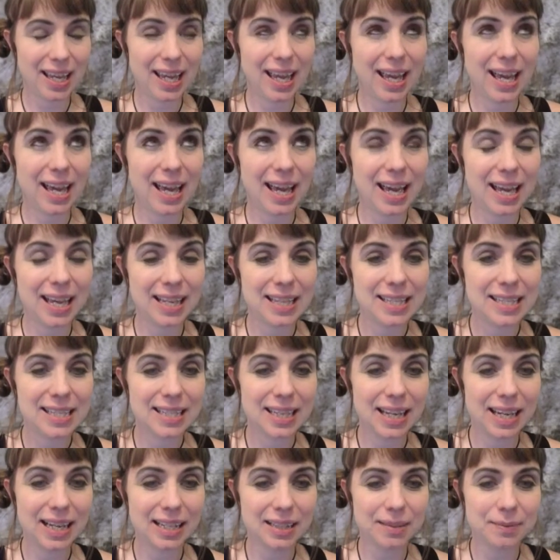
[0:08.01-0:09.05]
And
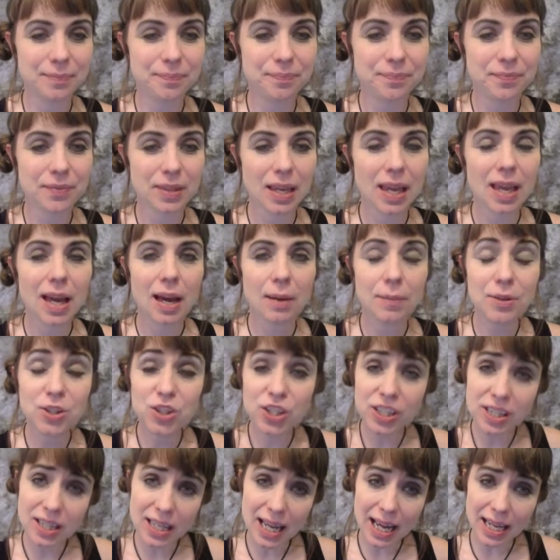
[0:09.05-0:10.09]
I
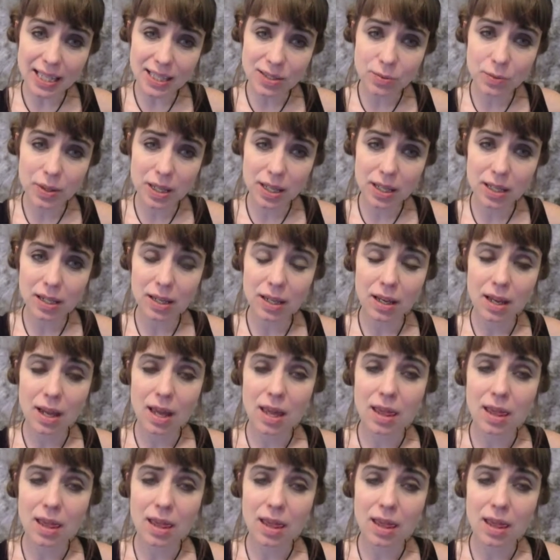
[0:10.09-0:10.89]
mentioned last week